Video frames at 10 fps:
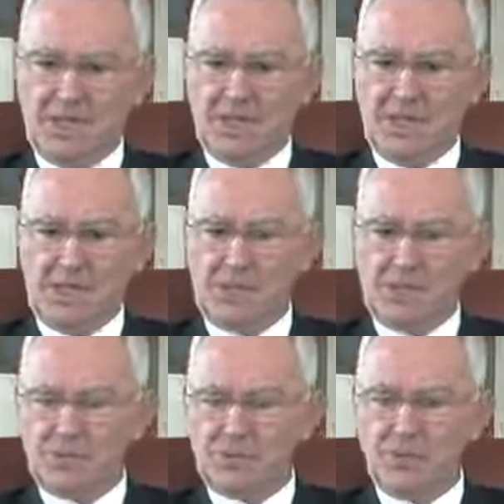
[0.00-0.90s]

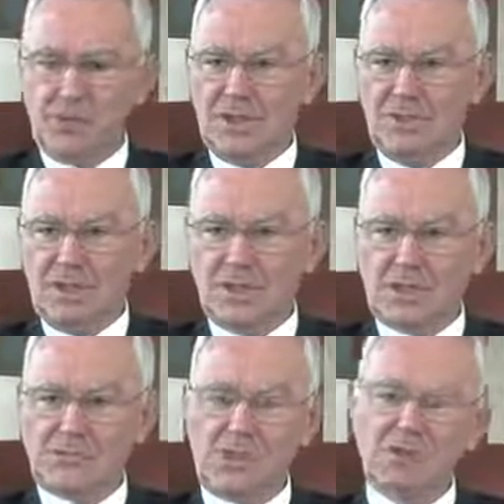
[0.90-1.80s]
clinical study
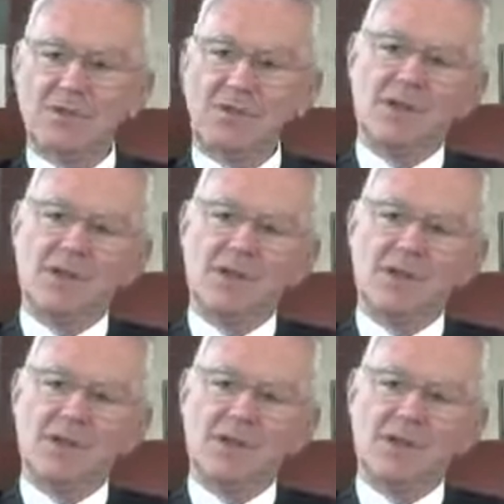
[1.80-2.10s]
management,